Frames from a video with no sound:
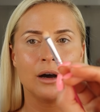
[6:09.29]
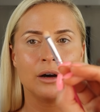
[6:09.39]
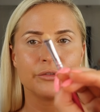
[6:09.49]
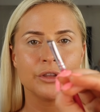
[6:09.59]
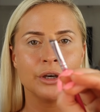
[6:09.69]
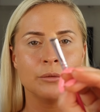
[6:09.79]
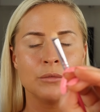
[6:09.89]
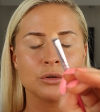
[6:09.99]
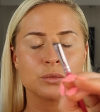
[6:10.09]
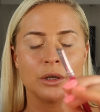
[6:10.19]
of the
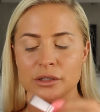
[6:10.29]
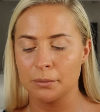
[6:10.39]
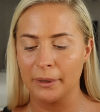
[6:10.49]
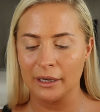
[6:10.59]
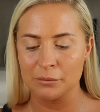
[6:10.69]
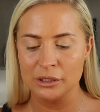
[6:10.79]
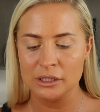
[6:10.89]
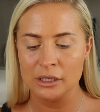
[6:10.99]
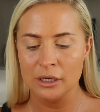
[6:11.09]
Most Wanted pigment